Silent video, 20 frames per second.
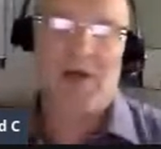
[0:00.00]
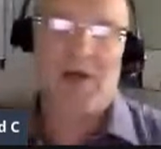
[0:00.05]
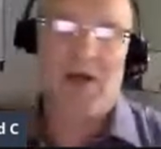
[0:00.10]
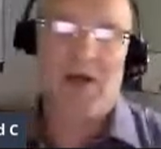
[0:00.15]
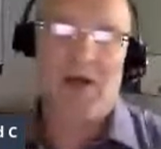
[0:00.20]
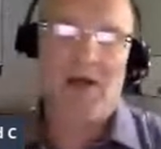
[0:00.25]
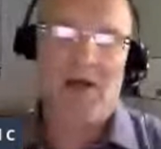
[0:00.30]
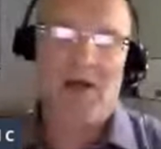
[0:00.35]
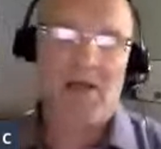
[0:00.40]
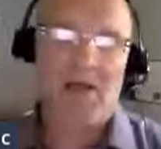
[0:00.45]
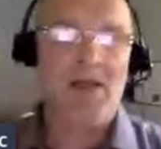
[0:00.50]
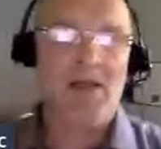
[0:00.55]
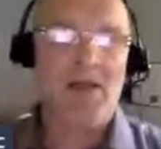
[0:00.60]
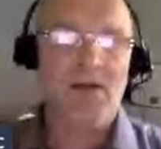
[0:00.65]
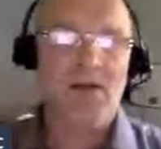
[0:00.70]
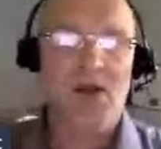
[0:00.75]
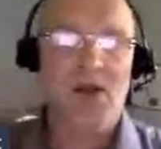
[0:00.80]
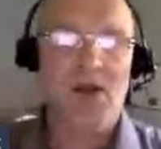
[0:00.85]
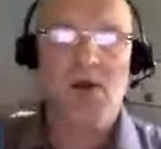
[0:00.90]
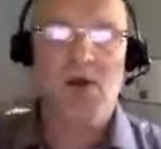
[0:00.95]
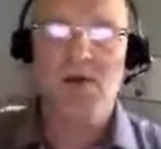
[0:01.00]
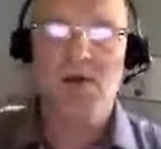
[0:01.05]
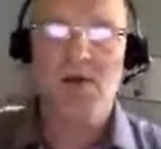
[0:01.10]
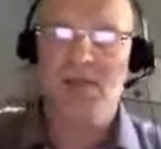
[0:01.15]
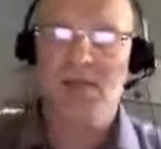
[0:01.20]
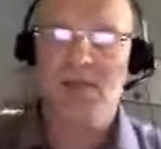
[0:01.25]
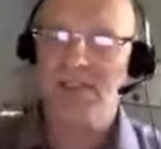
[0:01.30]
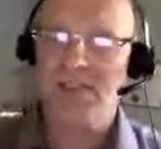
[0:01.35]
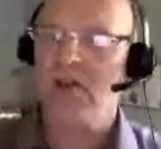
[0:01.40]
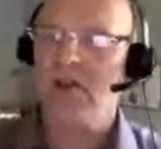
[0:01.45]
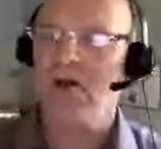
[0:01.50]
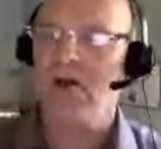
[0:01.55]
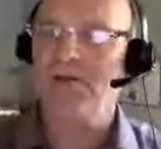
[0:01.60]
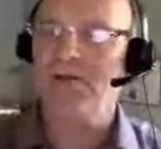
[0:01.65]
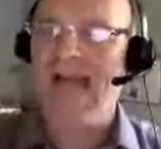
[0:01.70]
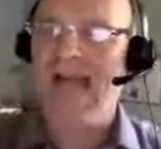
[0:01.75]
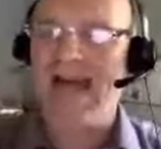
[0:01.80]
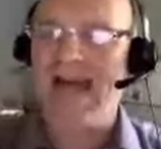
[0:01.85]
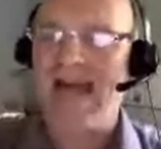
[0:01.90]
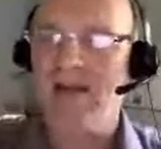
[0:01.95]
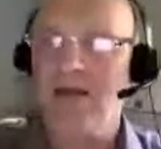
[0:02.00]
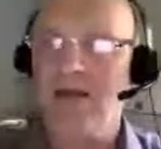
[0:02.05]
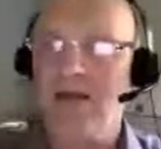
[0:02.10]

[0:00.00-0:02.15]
color code. This is called data